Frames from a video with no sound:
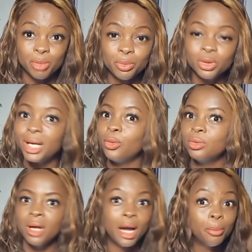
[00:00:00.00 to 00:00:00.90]
people that
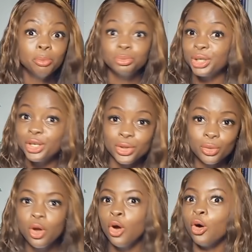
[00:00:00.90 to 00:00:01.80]
will help bring you